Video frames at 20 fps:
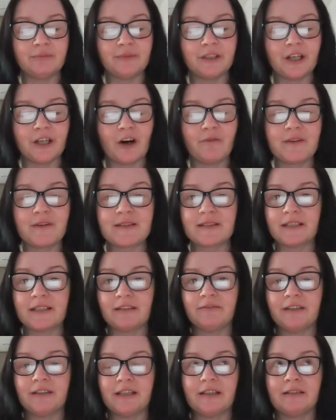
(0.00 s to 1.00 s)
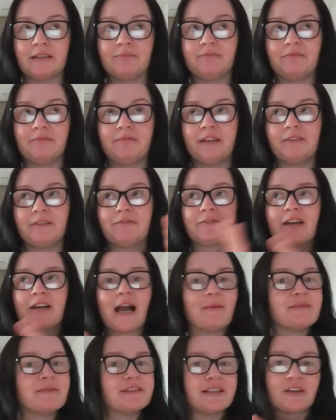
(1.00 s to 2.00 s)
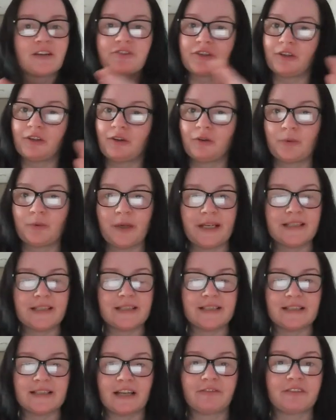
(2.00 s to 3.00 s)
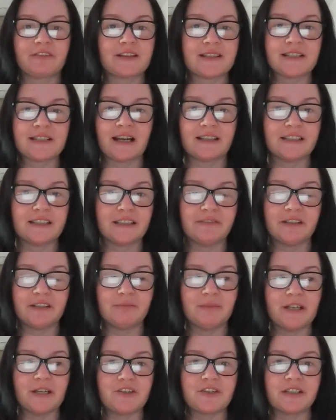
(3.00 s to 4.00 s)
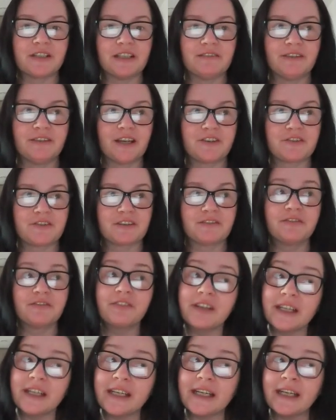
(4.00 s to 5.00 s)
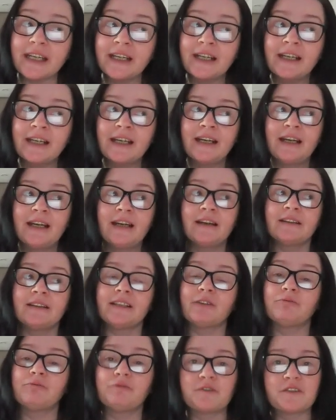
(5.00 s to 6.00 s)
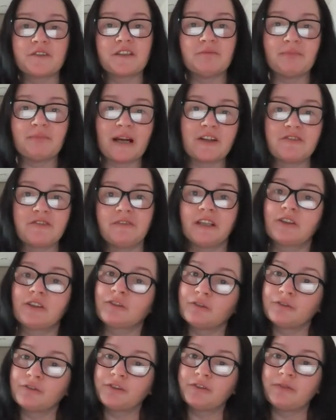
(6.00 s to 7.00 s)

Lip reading: obviously we've come such a long way since I first started with Midjourney version 3. There wasn't much we could do